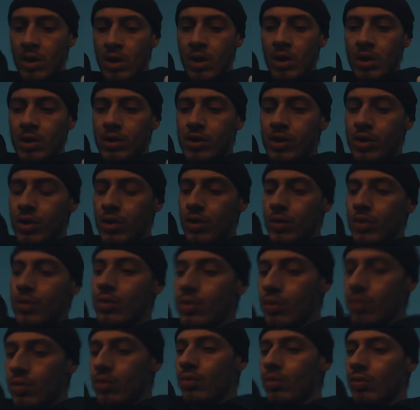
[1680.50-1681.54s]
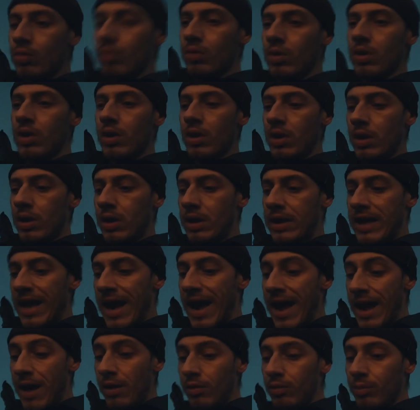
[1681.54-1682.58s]
to get
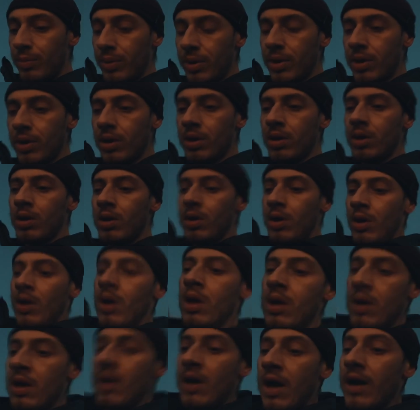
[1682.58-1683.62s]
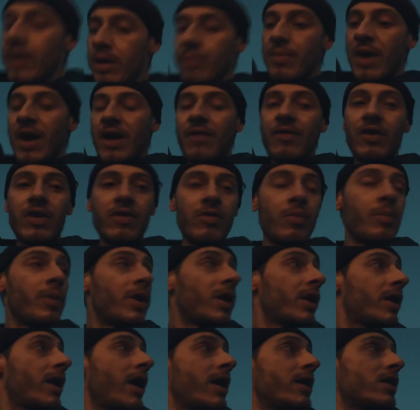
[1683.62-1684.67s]
help, and it may have even been a
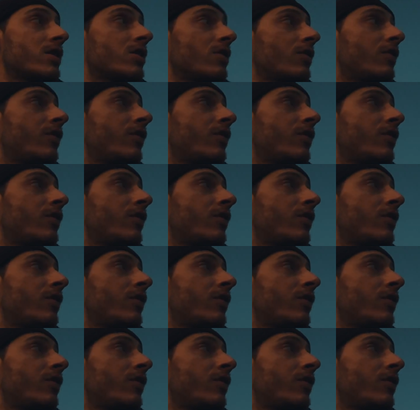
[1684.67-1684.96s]
case of